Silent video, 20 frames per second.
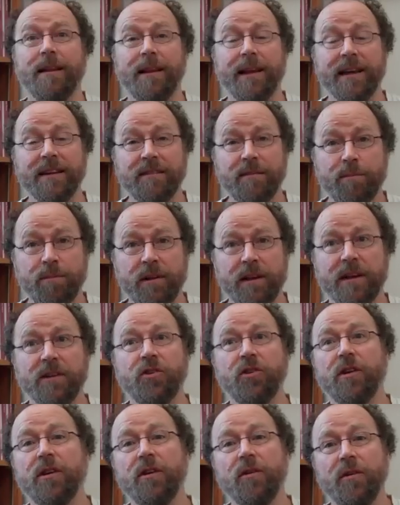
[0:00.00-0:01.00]
less
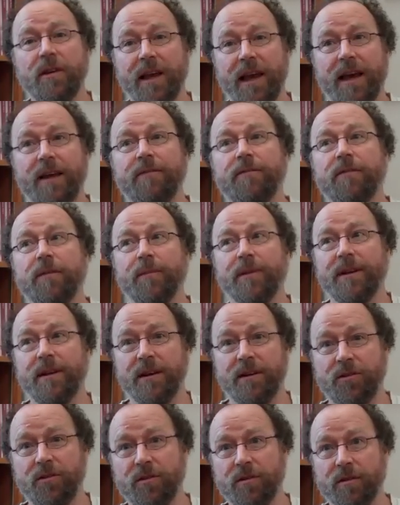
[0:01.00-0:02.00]
pleasure you get from
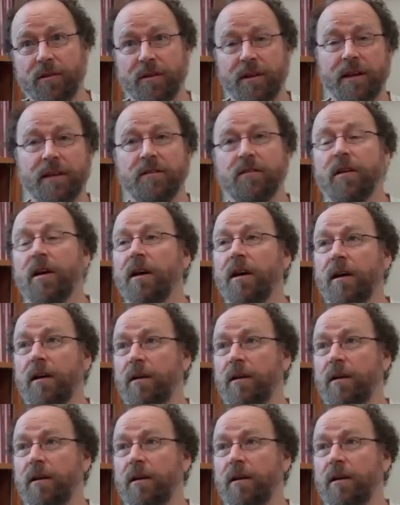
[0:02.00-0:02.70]
additional things.